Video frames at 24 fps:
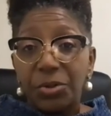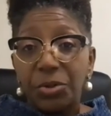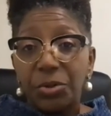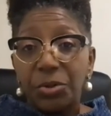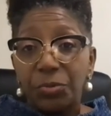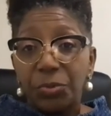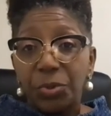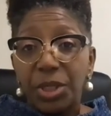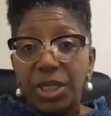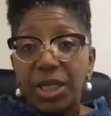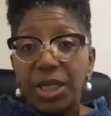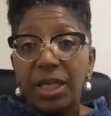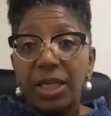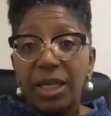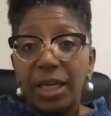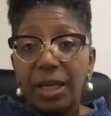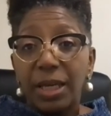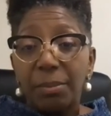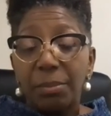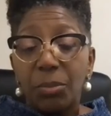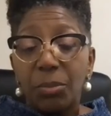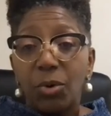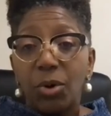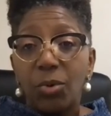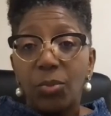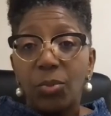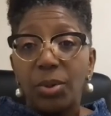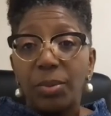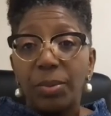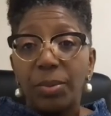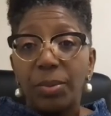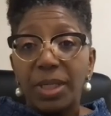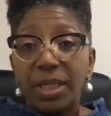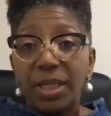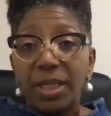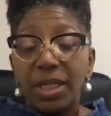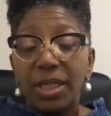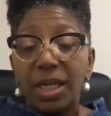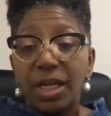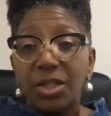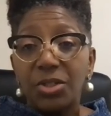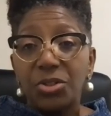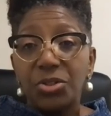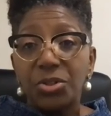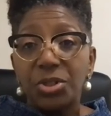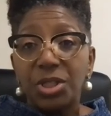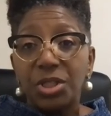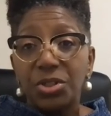we can get more women in
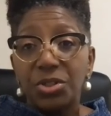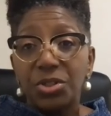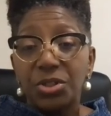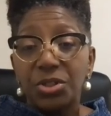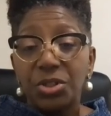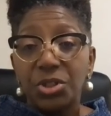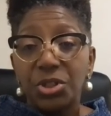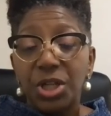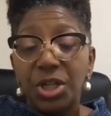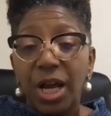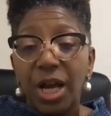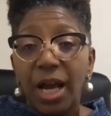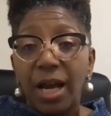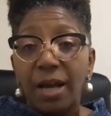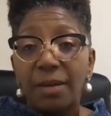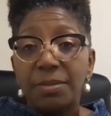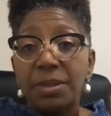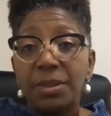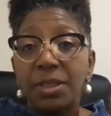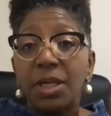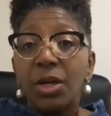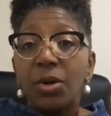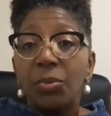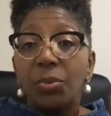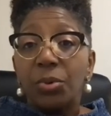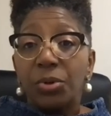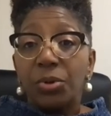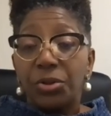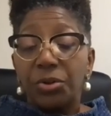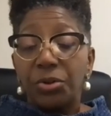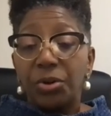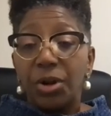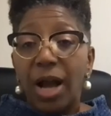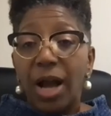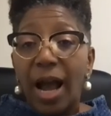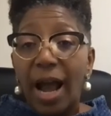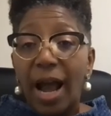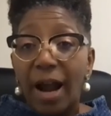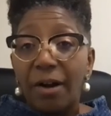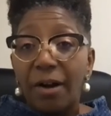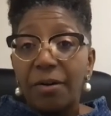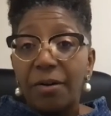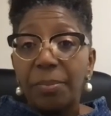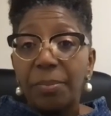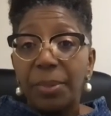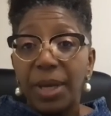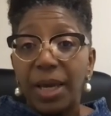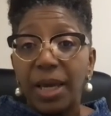non-traditional jobs where they're
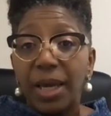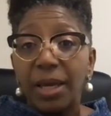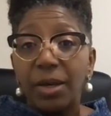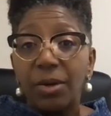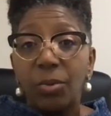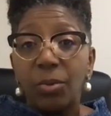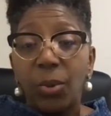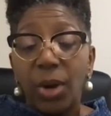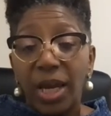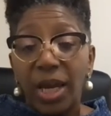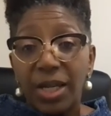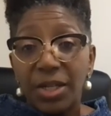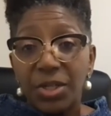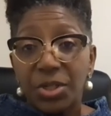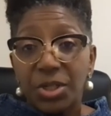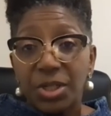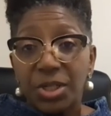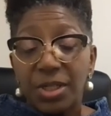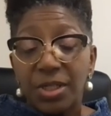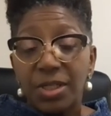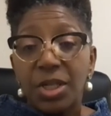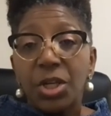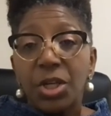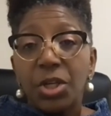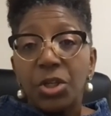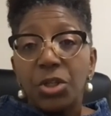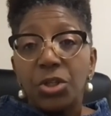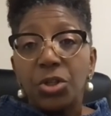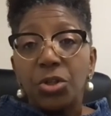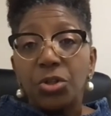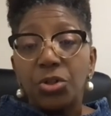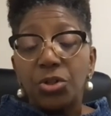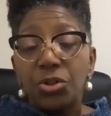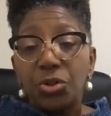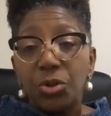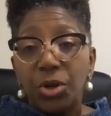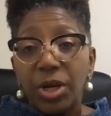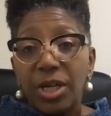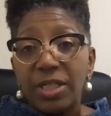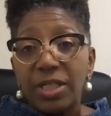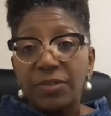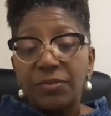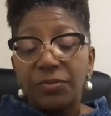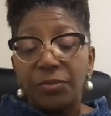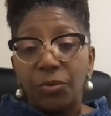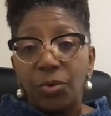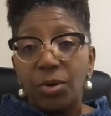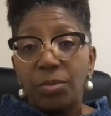higher paying wages, you
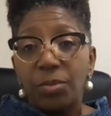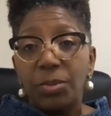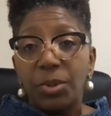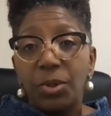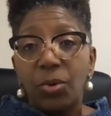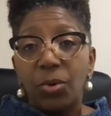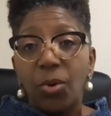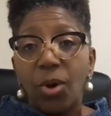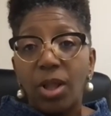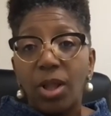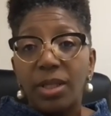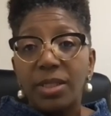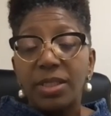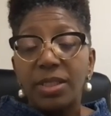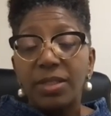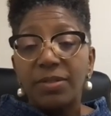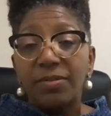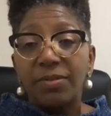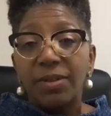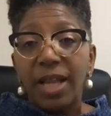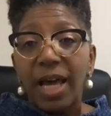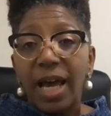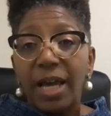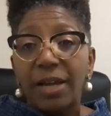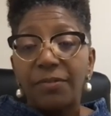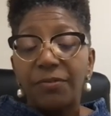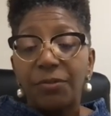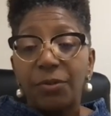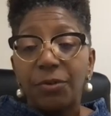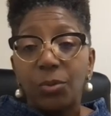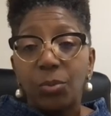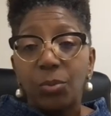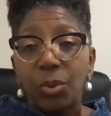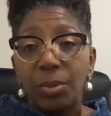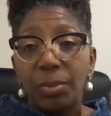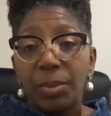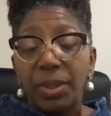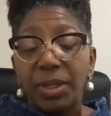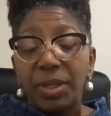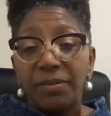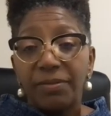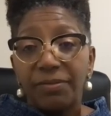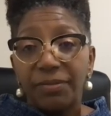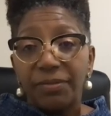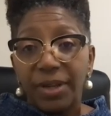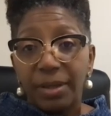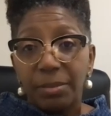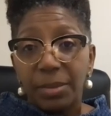transform the quality of life for women
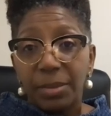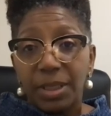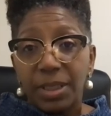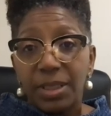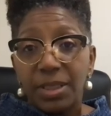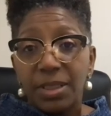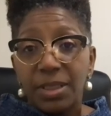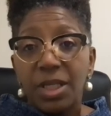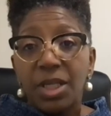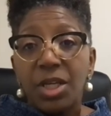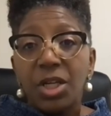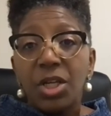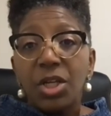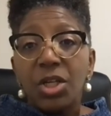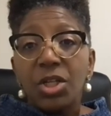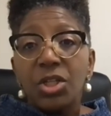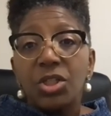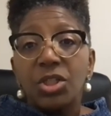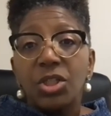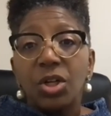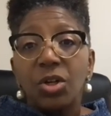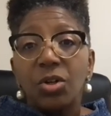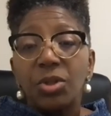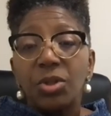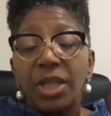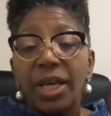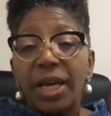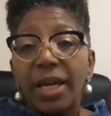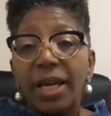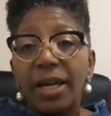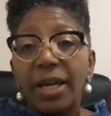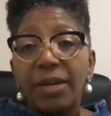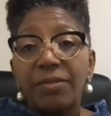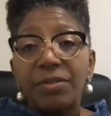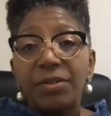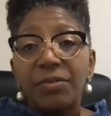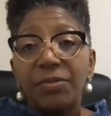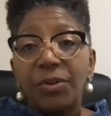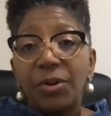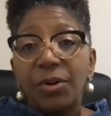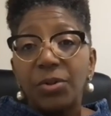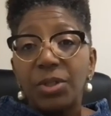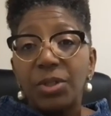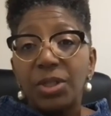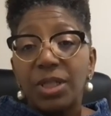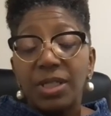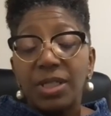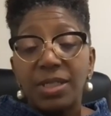and families. So they have
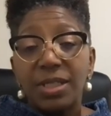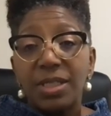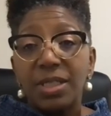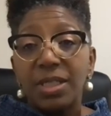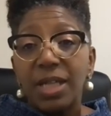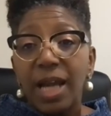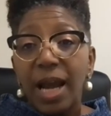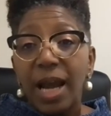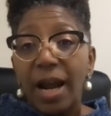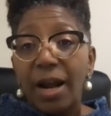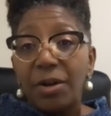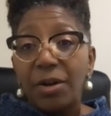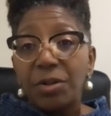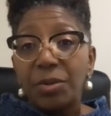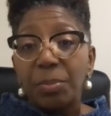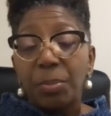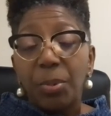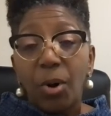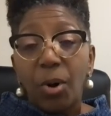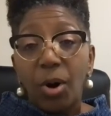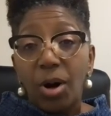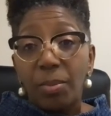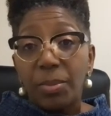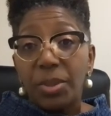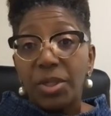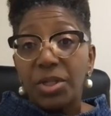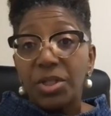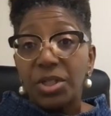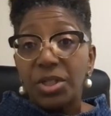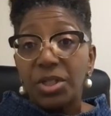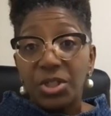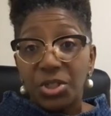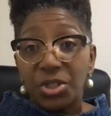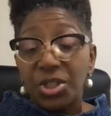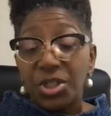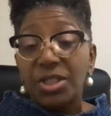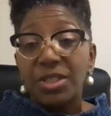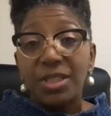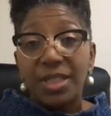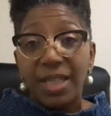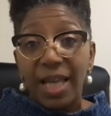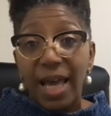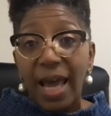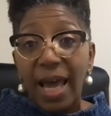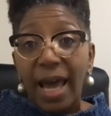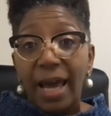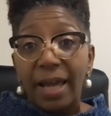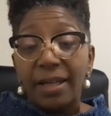devoted this entire department to just
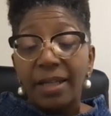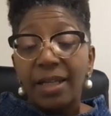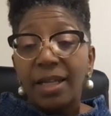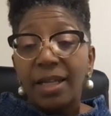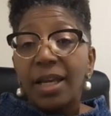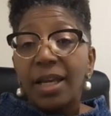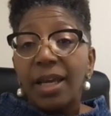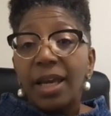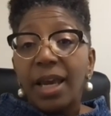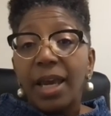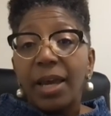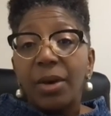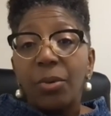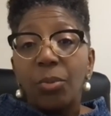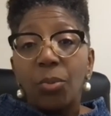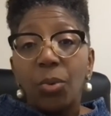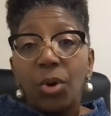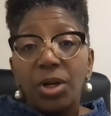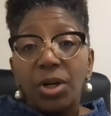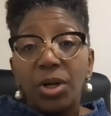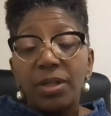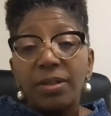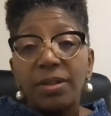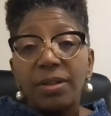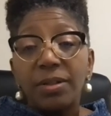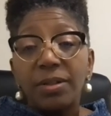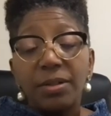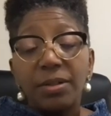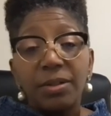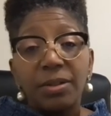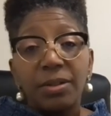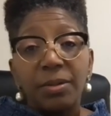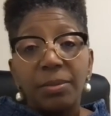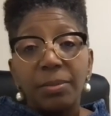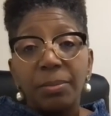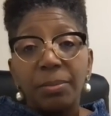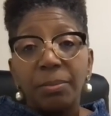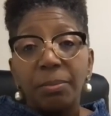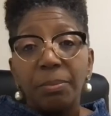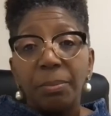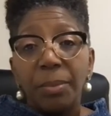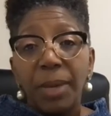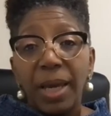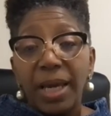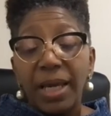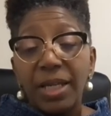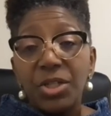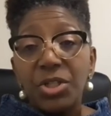that. And one of the
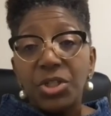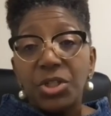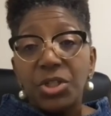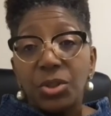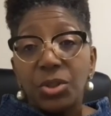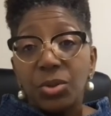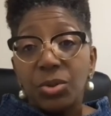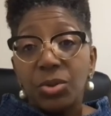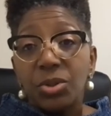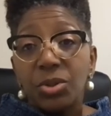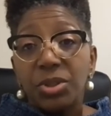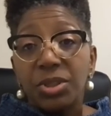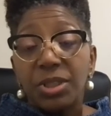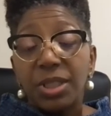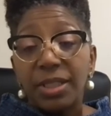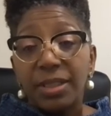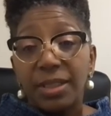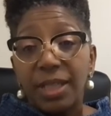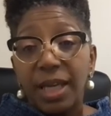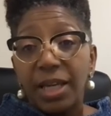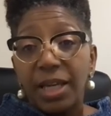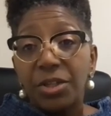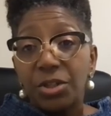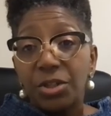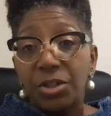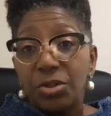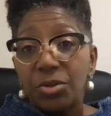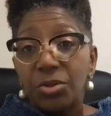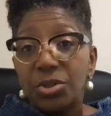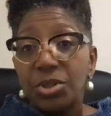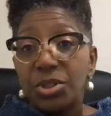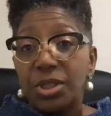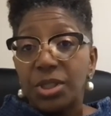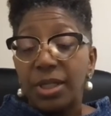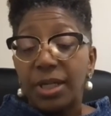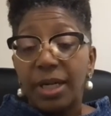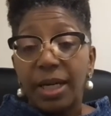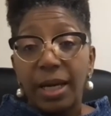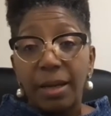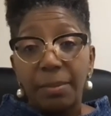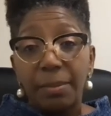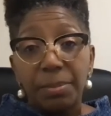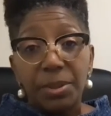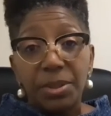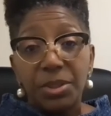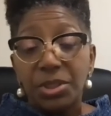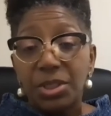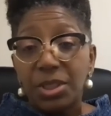main tools that they use to
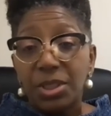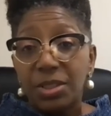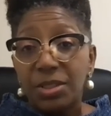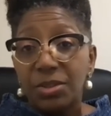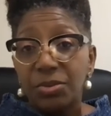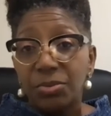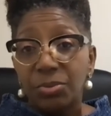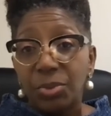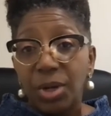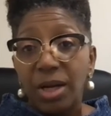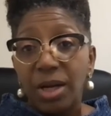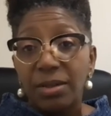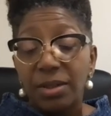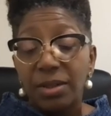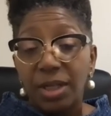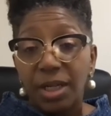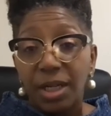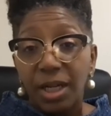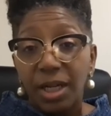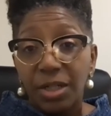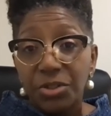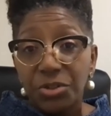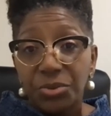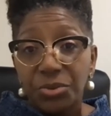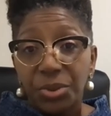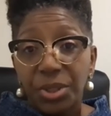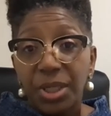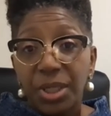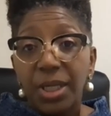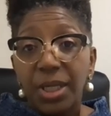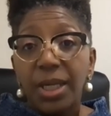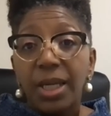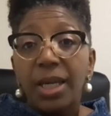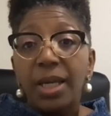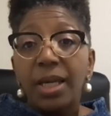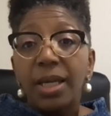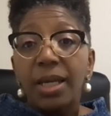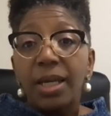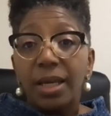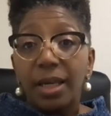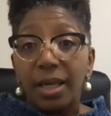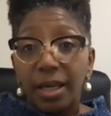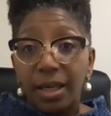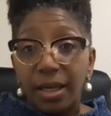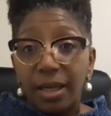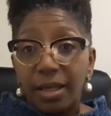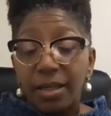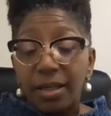accomplish this around the country
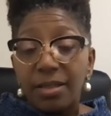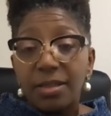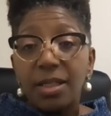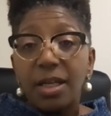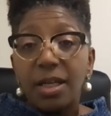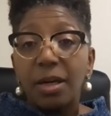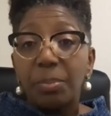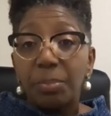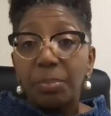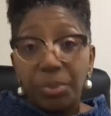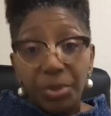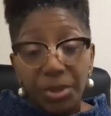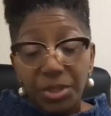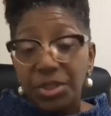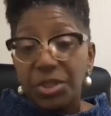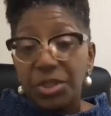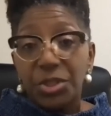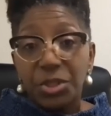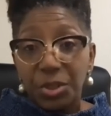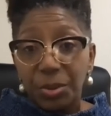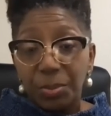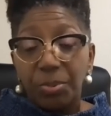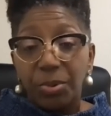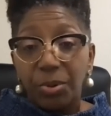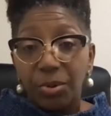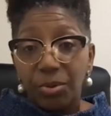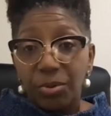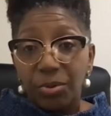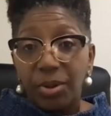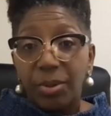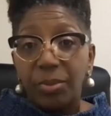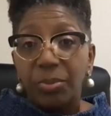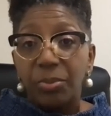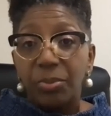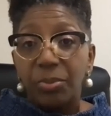is apprenticeship program,